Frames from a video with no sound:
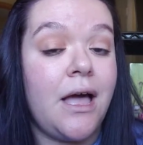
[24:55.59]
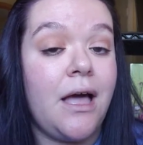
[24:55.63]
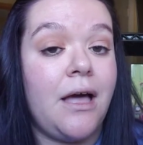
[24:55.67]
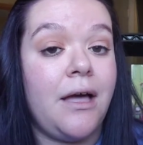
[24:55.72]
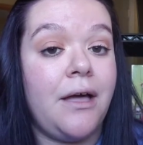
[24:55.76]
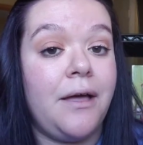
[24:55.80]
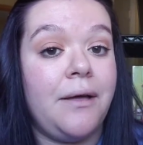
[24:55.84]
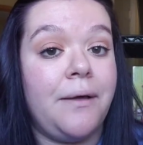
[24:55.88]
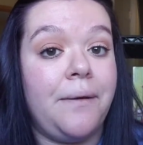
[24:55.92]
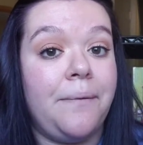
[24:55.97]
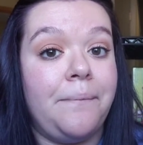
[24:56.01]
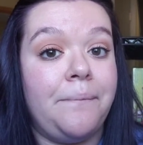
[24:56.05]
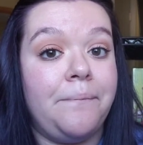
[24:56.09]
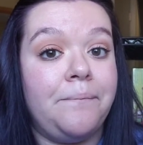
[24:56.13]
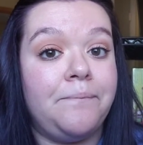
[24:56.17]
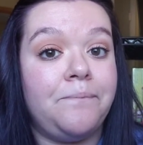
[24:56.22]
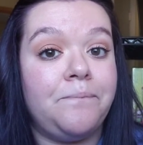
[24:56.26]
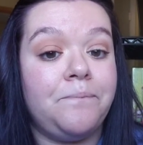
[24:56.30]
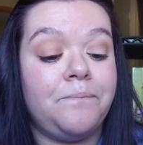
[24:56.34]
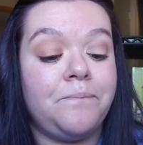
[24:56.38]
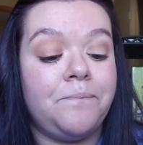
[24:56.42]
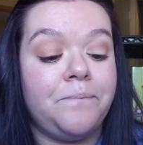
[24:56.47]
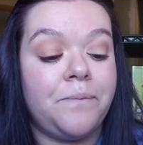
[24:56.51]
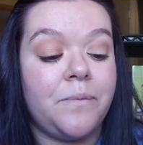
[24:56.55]

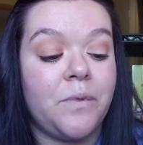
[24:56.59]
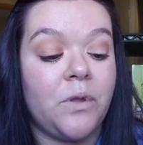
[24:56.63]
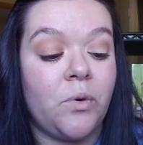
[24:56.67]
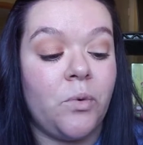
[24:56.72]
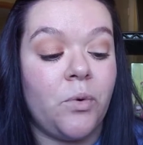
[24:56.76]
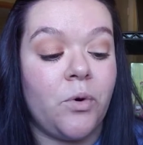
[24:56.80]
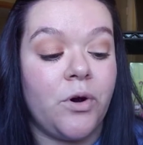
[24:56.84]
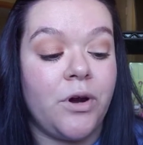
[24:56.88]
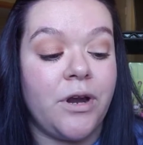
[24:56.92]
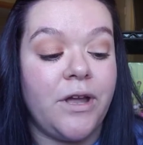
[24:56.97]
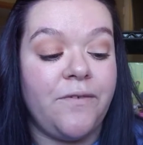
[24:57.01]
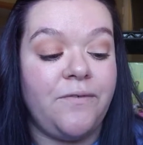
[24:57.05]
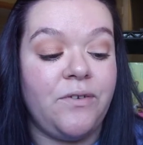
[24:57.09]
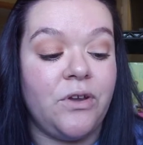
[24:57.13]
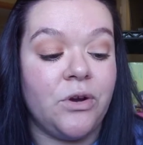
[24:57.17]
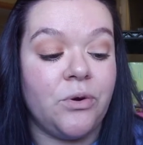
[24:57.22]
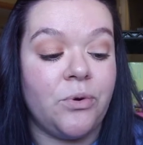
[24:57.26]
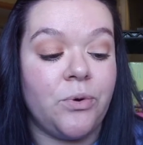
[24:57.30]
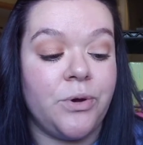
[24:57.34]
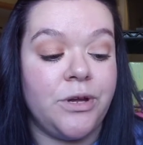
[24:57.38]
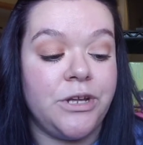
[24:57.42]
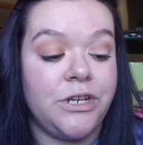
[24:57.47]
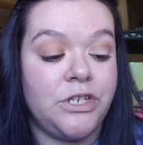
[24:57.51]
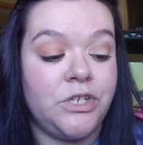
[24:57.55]
Or if you're
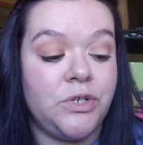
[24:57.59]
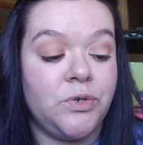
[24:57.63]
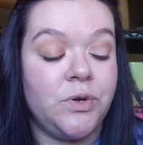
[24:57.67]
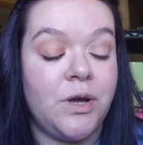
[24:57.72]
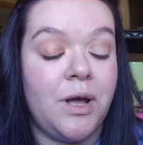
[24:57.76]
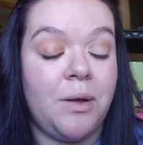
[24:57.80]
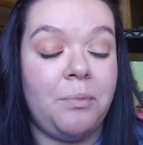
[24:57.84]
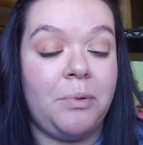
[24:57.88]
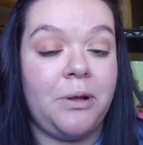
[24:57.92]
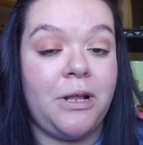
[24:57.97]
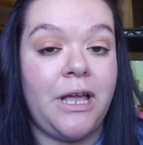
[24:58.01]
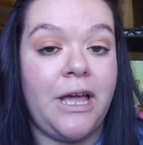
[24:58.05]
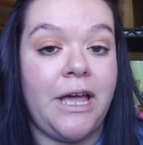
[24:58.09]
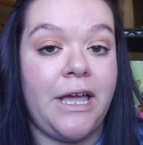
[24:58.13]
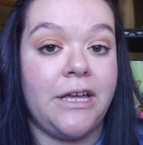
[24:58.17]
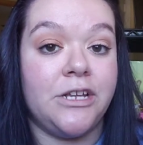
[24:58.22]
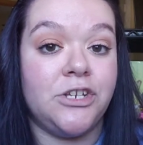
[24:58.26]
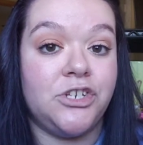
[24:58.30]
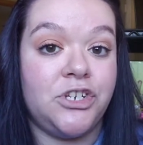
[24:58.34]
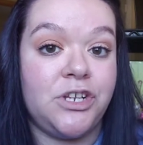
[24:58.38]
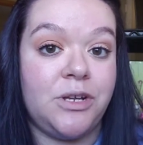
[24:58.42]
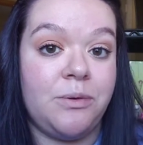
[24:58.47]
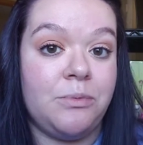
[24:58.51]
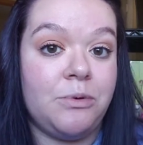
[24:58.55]
going to apply
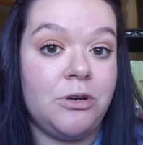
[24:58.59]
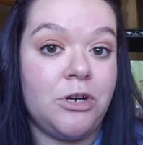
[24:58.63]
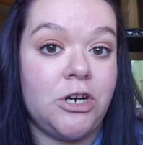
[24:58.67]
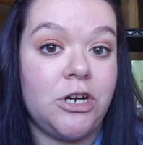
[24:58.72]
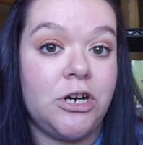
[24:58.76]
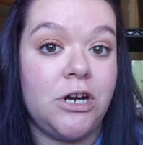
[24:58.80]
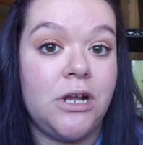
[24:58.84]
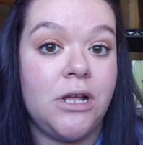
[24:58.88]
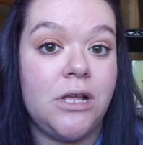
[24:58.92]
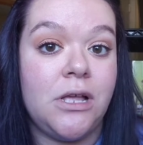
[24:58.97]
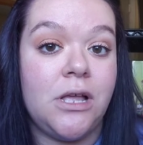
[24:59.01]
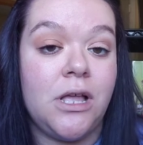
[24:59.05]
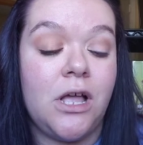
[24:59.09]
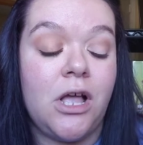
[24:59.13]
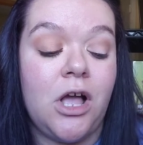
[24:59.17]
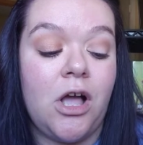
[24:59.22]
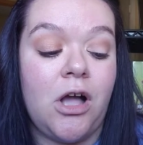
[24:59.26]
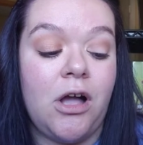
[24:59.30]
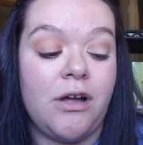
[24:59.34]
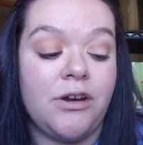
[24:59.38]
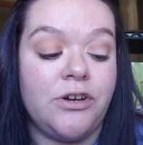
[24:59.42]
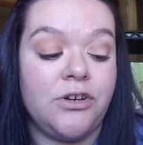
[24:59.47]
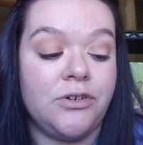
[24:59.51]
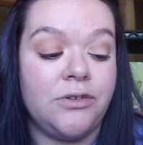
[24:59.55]
a shimmer
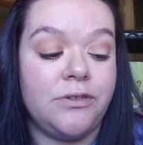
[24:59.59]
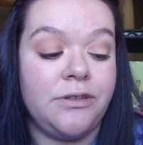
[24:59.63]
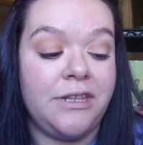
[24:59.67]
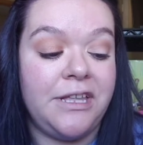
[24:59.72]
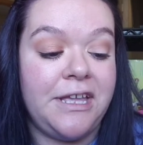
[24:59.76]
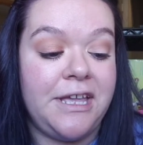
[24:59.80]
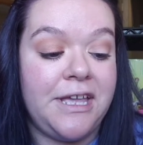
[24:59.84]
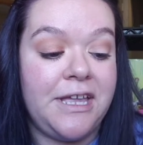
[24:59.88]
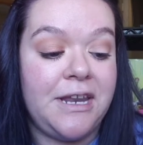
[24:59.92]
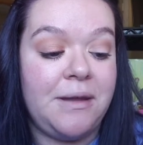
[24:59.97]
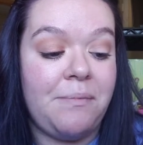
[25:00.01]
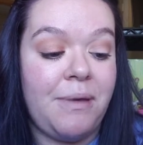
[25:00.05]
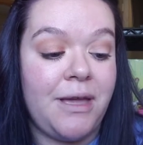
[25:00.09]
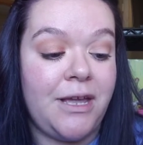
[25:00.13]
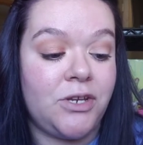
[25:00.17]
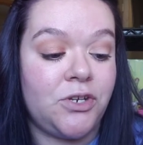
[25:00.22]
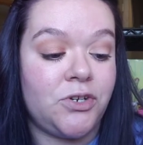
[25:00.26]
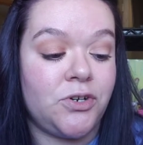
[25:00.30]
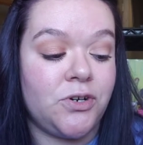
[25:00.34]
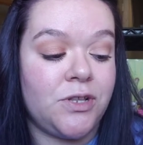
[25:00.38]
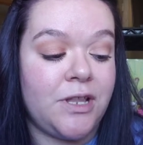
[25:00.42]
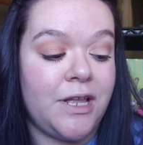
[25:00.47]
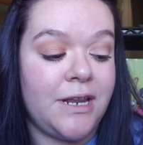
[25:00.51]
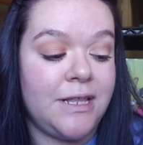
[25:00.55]
on your lid, make
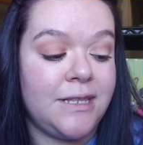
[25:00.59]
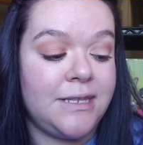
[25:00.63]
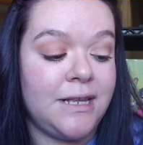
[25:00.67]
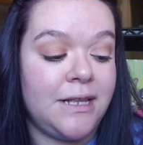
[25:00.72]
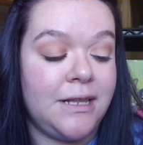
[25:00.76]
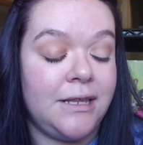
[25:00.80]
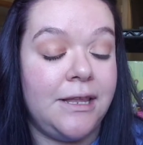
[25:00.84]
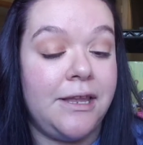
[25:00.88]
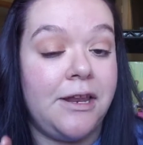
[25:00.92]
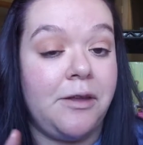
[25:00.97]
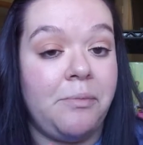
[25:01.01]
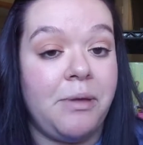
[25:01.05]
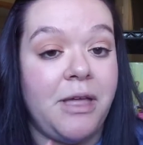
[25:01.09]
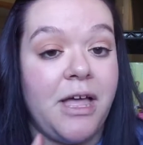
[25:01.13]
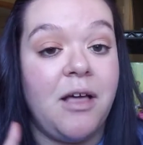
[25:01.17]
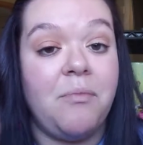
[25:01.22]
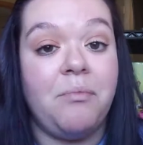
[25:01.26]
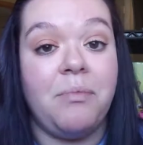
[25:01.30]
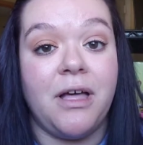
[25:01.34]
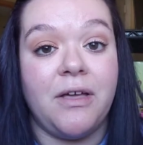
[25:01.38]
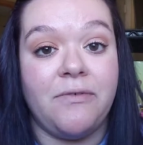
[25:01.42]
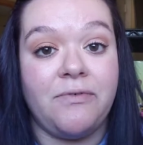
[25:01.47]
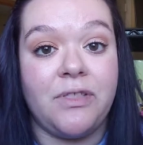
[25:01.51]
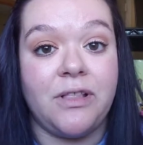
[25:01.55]
sure that it's a little bit
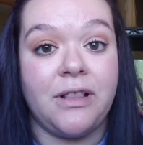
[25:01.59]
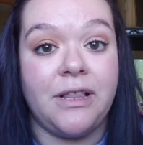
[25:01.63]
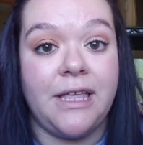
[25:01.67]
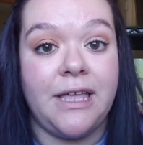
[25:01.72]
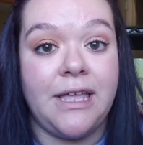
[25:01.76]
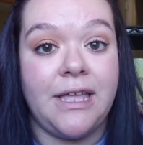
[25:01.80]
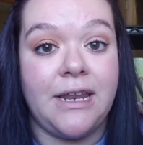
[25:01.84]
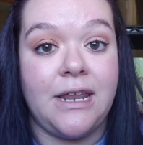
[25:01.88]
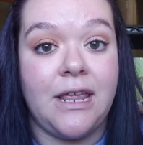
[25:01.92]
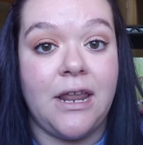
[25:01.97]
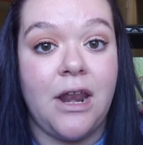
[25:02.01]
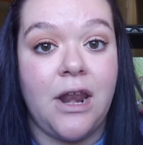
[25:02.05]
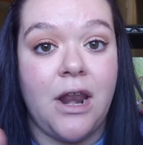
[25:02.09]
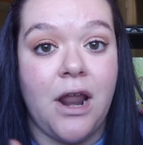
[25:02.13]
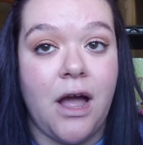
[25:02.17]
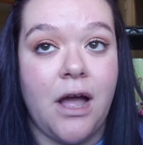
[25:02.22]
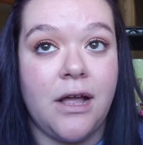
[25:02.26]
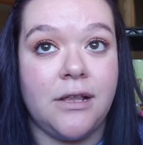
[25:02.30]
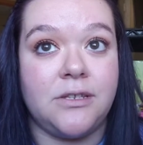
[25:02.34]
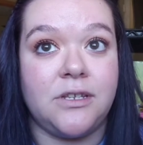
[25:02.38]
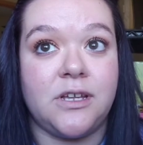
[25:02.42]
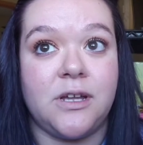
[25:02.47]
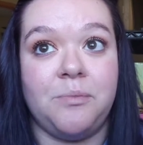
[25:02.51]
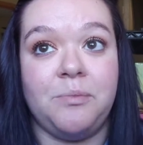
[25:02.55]
above the lid,
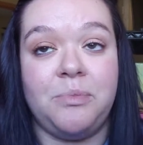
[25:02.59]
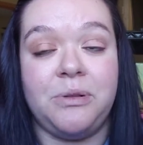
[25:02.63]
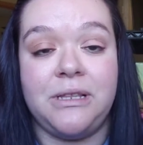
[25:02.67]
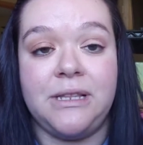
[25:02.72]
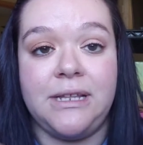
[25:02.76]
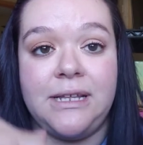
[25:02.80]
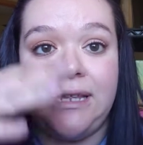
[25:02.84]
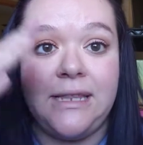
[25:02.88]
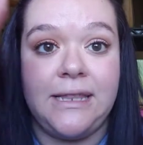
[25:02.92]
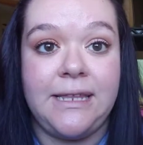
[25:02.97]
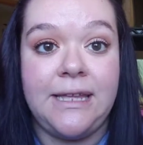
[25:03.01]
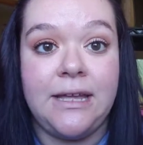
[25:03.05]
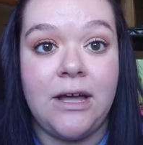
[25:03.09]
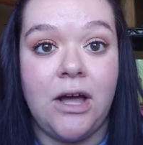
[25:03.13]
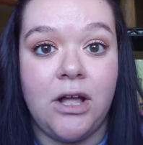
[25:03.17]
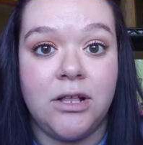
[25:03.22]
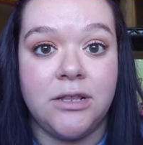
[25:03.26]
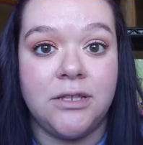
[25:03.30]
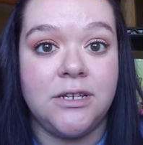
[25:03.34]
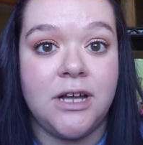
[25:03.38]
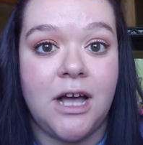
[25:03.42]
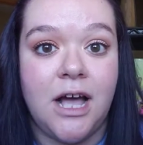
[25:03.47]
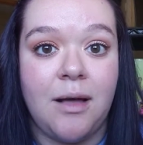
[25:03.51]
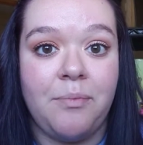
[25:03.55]
not completely
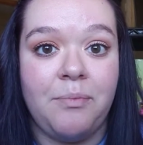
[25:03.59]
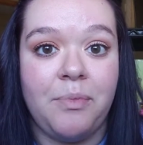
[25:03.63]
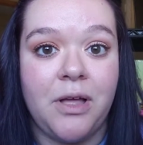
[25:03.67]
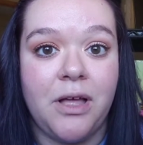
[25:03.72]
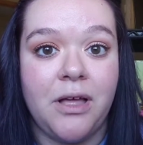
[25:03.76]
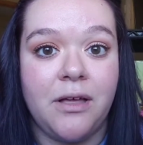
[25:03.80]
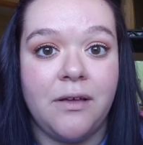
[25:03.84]
on top